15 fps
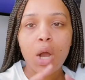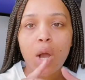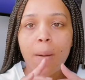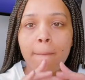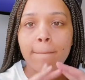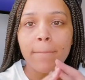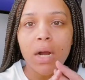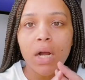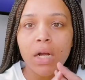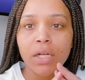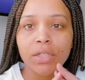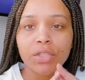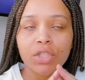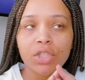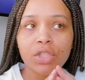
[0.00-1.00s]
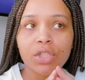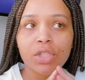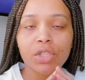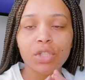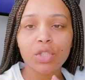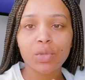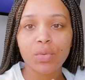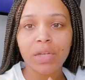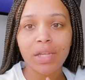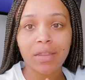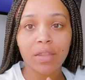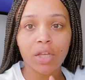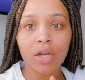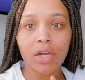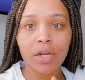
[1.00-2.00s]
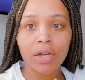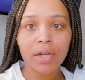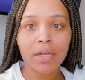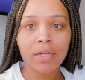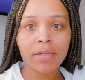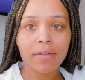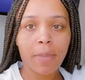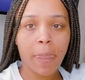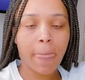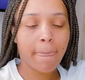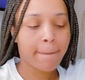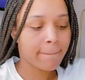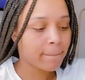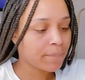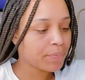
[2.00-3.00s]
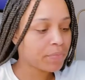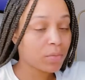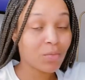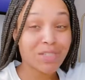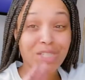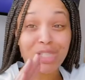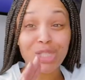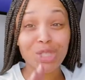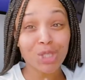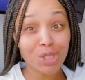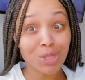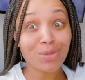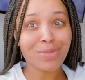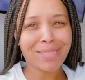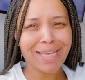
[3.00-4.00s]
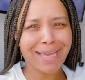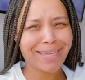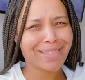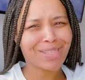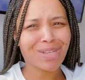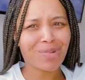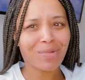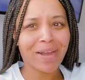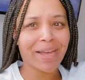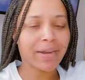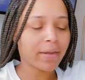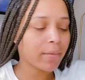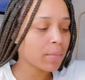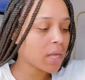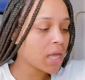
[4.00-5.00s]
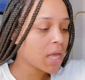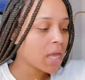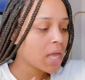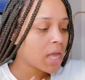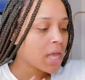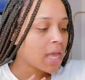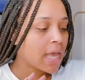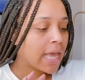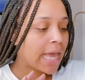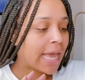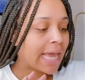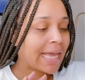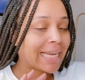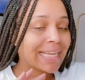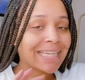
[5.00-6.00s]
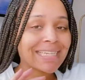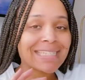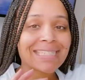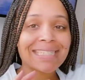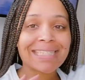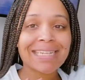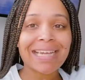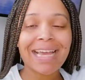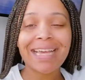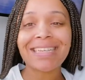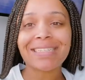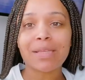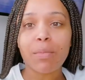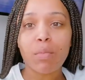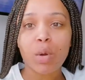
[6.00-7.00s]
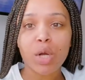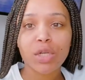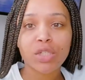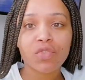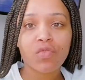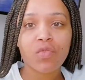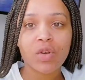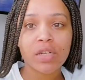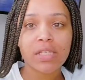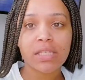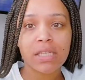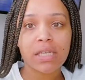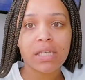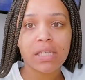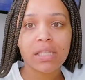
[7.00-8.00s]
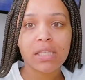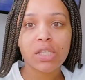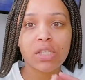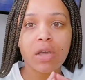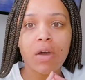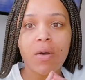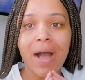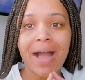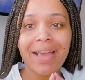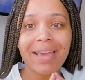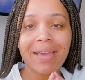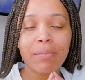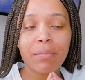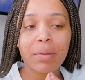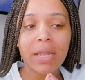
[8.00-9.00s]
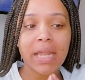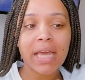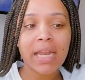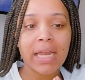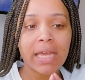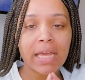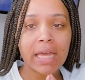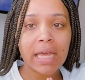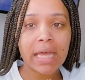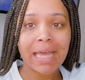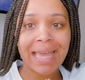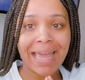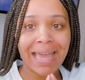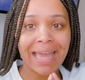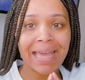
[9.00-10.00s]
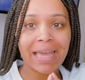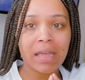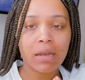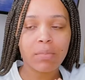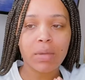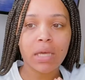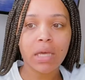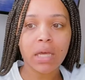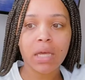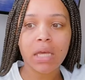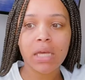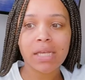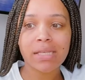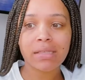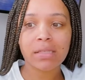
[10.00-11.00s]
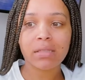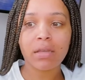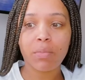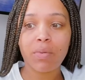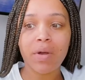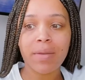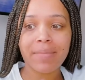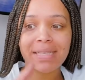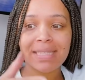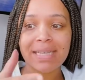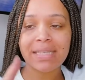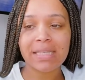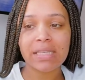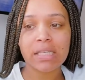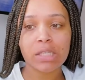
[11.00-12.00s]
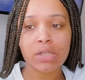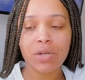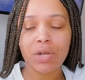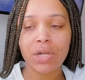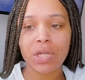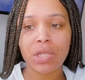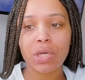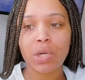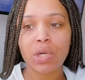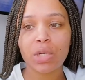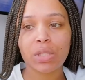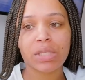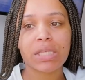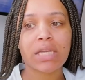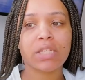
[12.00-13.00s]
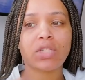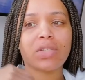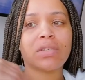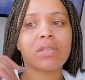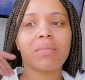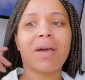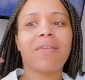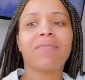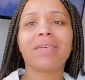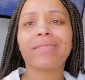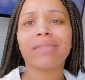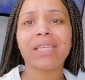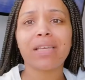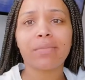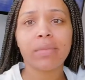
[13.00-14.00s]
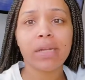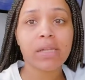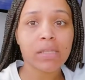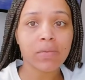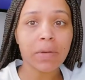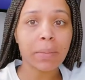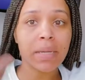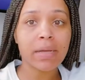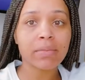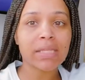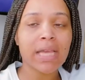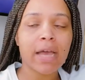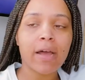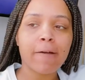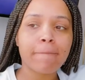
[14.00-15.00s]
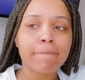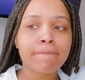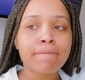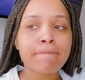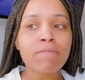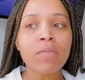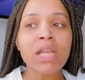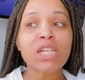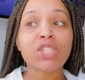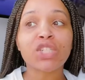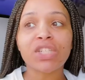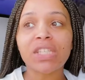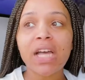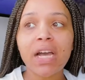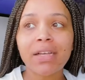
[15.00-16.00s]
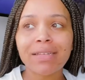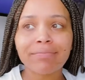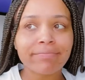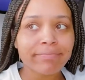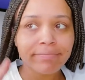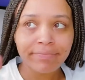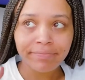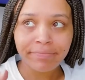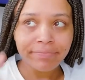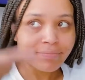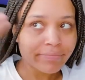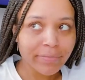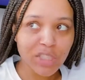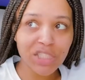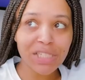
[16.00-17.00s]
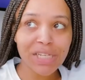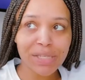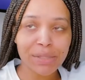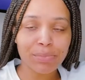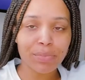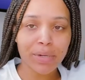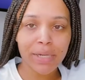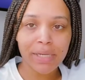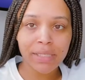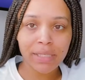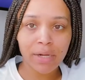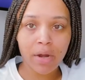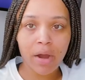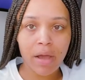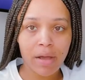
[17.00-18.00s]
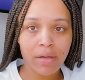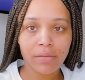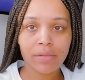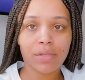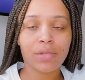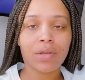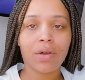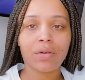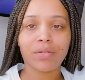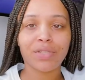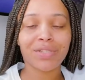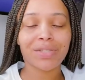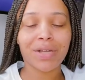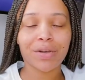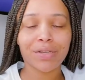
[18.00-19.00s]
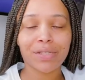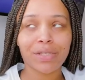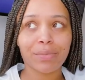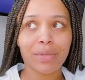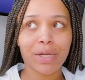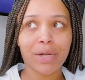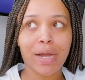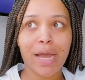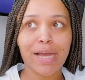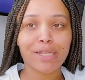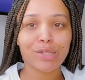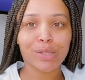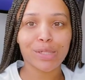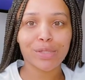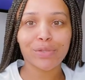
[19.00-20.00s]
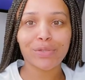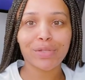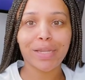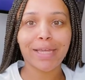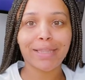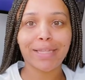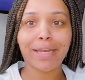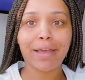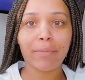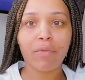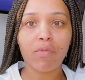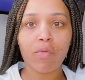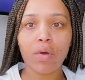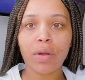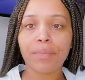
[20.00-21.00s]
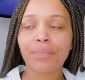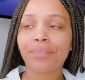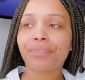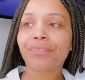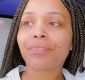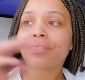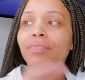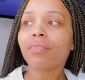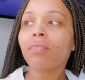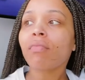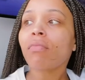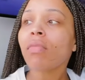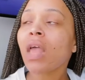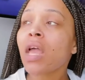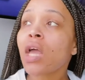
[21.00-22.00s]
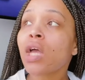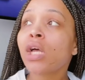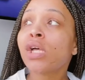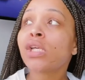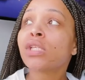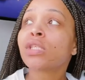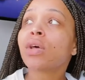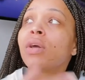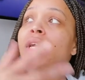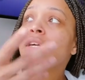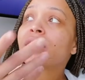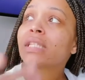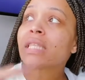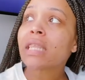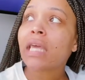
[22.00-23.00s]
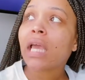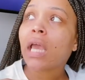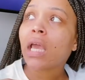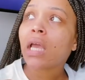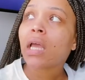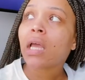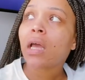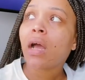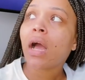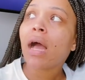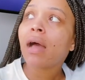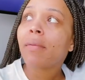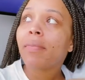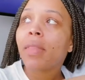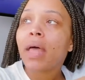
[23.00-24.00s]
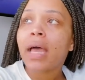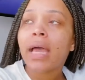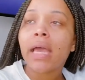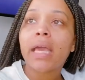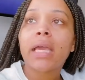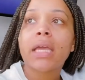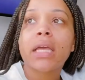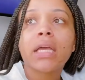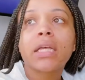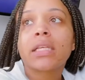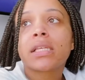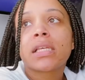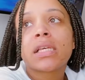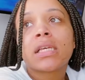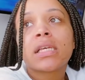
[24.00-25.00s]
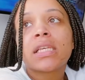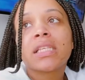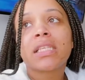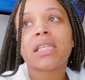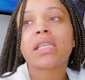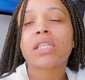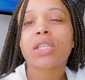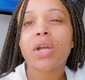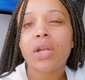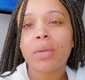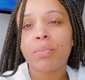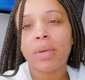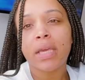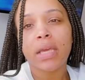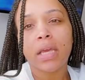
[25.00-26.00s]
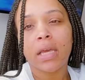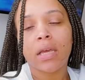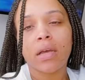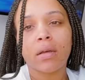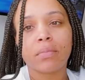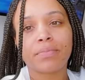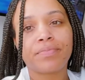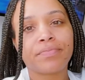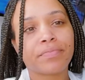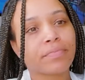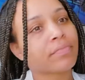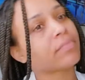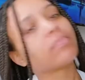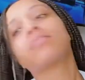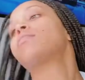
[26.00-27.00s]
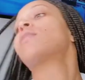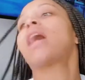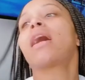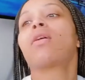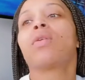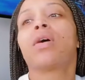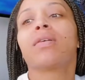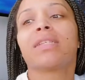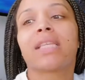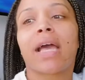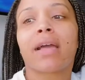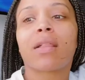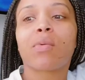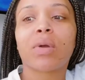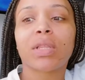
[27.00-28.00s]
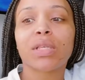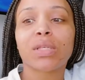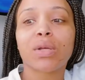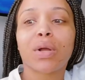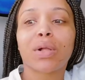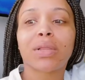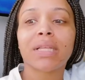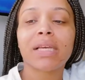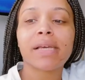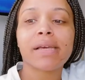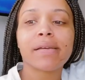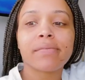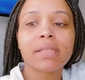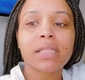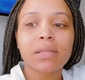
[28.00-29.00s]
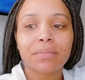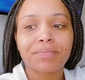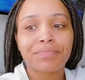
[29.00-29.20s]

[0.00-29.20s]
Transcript: March 23rd, which is a Tuesday, so random. And it is today is March 14th. So I am planning ahead because the appointment's at 6.30. The girl says she's about 15 minutes from uptown. She's not she does braids in her house, so she's not gonna send me her address until like the day before. So here's the thing. I'm like 6.30 p.m. I don't know exactly where this girl lives.